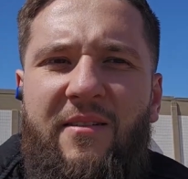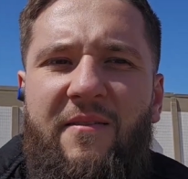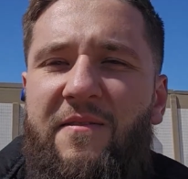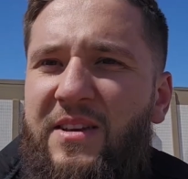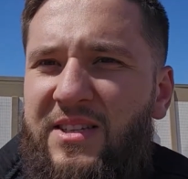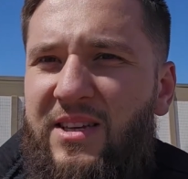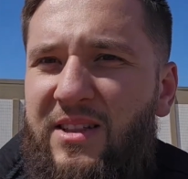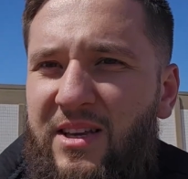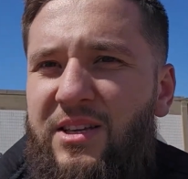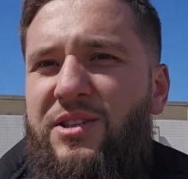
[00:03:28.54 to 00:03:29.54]

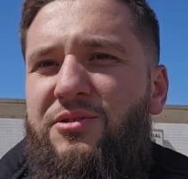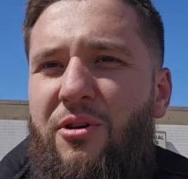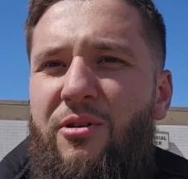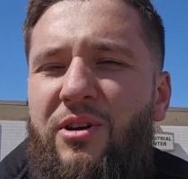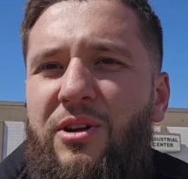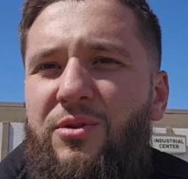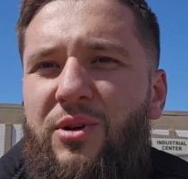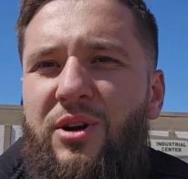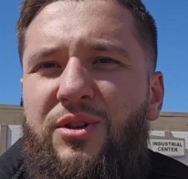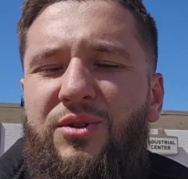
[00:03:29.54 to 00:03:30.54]
physically strong in
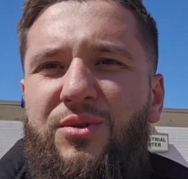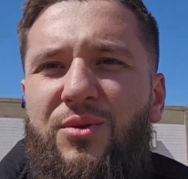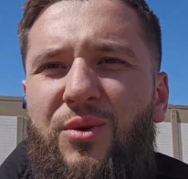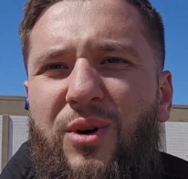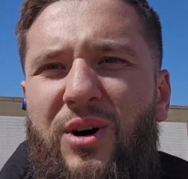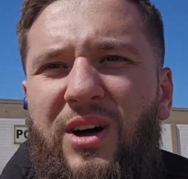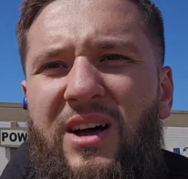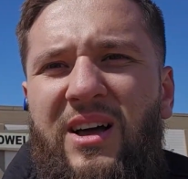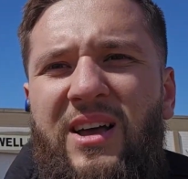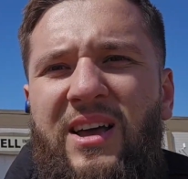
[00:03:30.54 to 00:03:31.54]
order
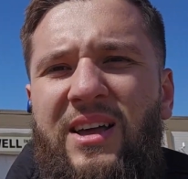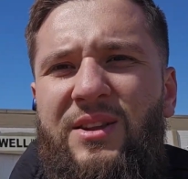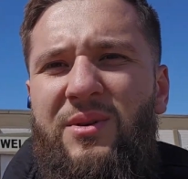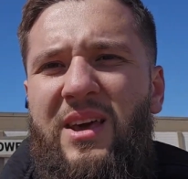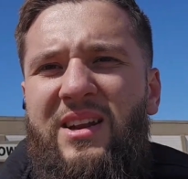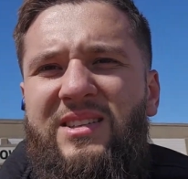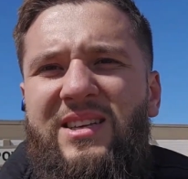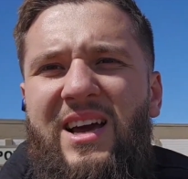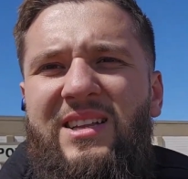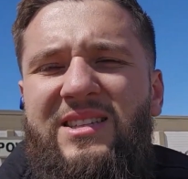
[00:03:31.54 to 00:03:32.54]
to get
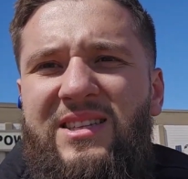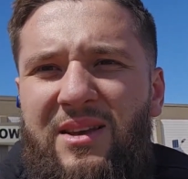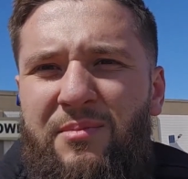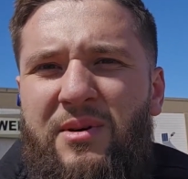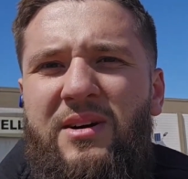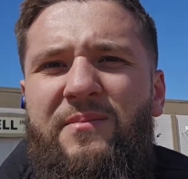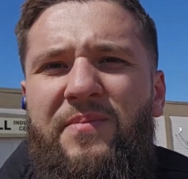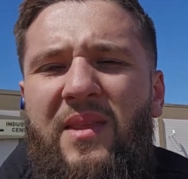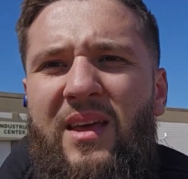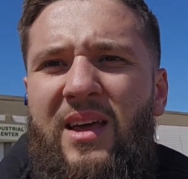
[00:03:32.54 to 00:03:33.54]
inside the sleeper.
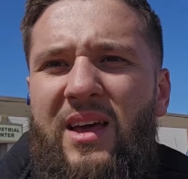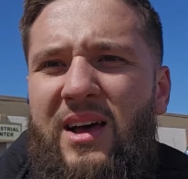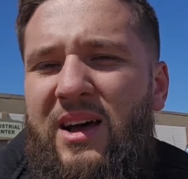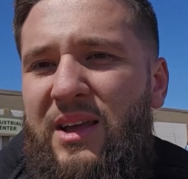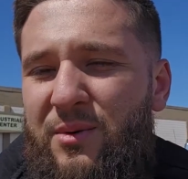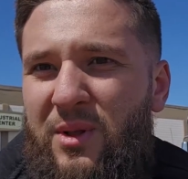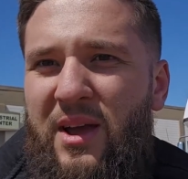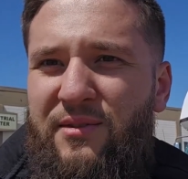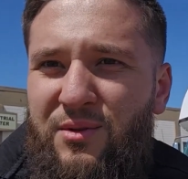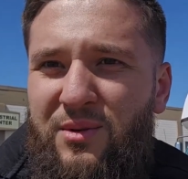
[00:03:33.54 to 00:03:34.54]
You'll
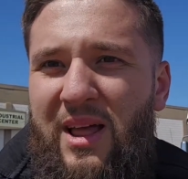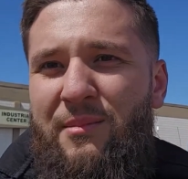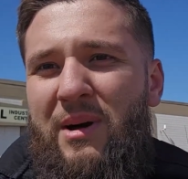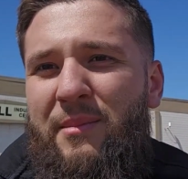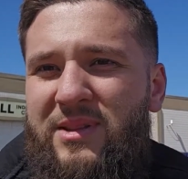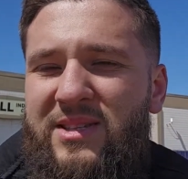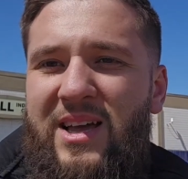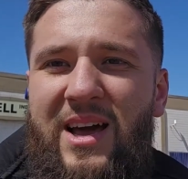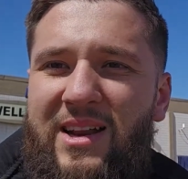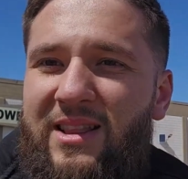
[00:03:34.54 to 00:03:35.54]
have to climb up
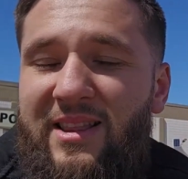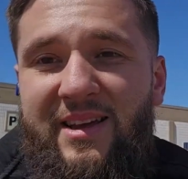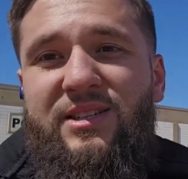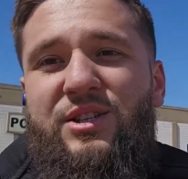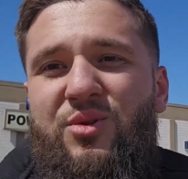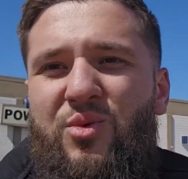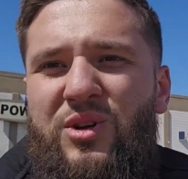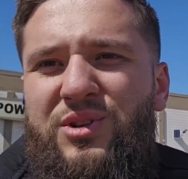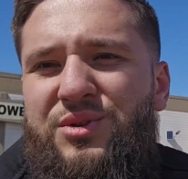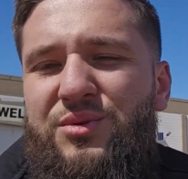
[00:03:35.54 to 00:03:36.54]
inside unless you
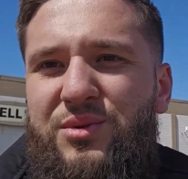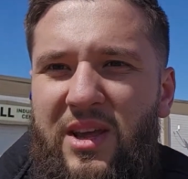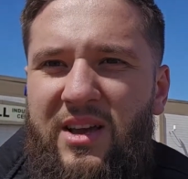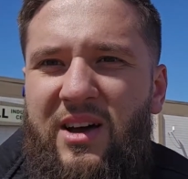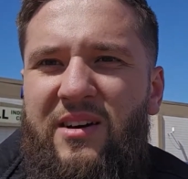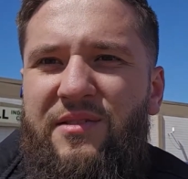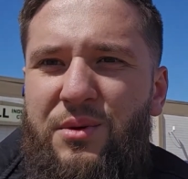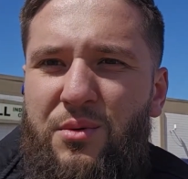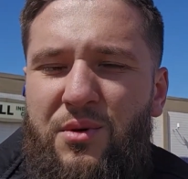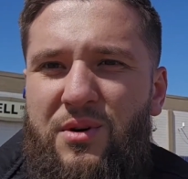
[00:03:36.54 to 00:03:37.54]
want to take off
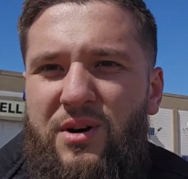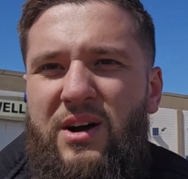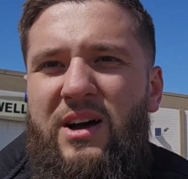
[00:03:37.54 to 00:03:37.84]
your